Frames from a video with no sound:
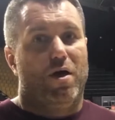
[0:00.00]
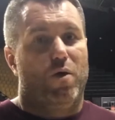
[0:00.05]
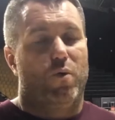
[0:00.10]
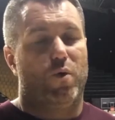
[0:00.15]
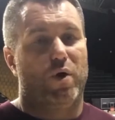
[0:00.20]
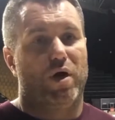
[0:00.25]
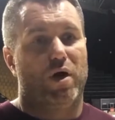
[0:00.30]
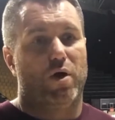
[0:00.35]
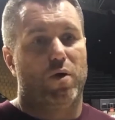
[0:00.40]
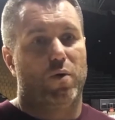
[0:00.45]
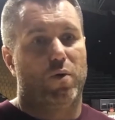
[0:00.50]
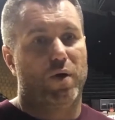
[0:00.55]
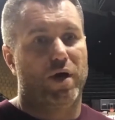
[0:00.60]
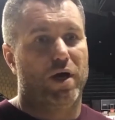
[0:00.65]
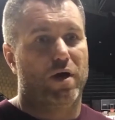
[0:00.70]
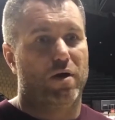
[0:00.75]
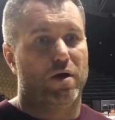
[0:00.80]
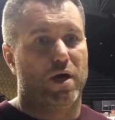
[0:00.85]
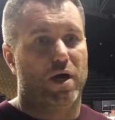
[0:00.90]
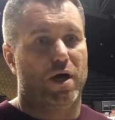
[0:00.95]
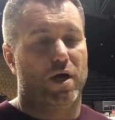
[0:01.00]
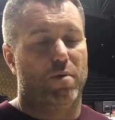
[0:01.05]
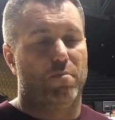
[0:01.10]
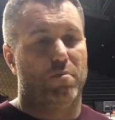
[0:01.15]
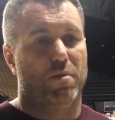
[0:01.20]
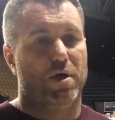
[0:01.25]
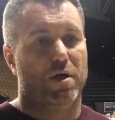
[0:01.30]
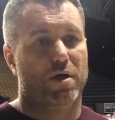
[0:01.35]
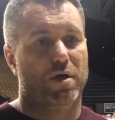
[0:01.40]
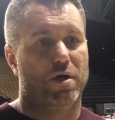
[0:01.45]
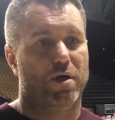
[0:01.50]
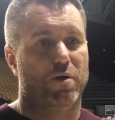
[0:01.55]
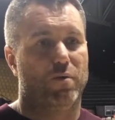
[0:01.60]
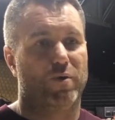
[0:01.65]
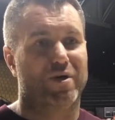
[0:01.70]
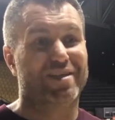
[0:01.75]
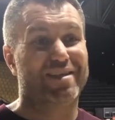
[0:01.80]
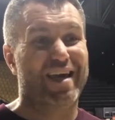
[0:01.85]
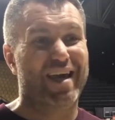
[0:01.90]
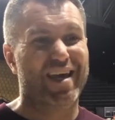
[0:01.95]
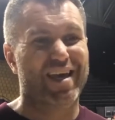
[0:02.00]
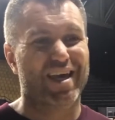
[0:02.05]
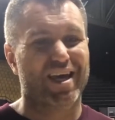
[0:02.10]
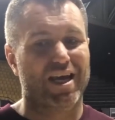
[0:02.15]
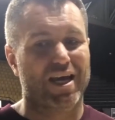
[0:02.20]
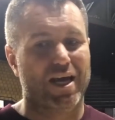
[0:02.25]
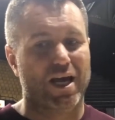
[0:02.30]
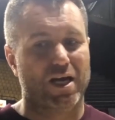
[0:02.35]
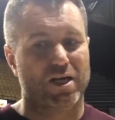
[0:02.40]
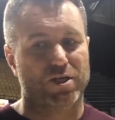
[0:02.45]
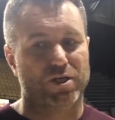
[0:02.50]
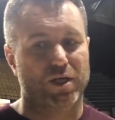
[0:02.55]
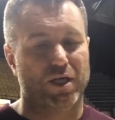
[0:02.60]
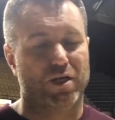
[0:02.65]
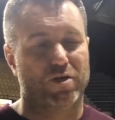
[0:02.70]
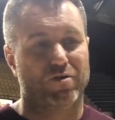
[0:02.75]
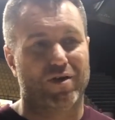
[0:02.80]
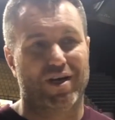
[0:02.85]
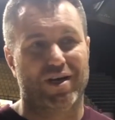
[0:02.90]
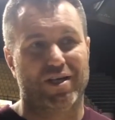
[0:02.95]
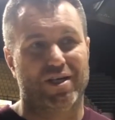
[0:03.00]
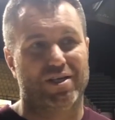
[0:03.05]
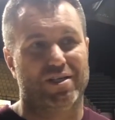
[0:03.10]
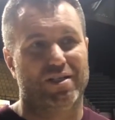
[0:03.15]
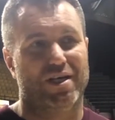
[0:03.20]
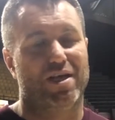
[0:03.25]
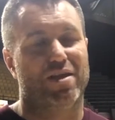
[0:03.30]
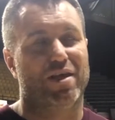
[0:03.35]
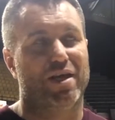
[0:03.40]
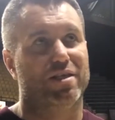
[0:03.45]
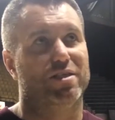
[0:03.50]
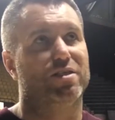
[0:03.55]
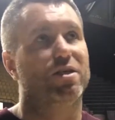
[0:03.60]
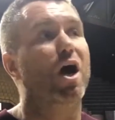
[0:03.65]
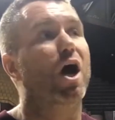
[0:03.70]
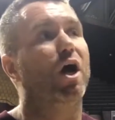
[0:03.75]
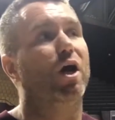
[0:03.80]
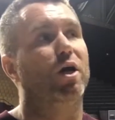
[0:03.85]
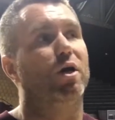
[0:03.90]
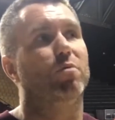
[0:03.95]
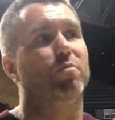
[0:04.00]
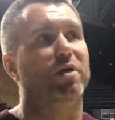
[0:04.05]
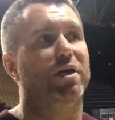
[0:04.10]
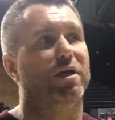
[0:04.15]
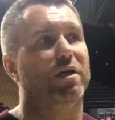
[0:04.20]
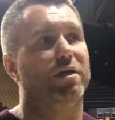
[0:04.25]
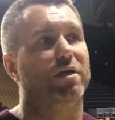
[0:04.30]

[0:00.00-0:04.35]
we're we're um we're taking it actually and trying to just say that's not going to be an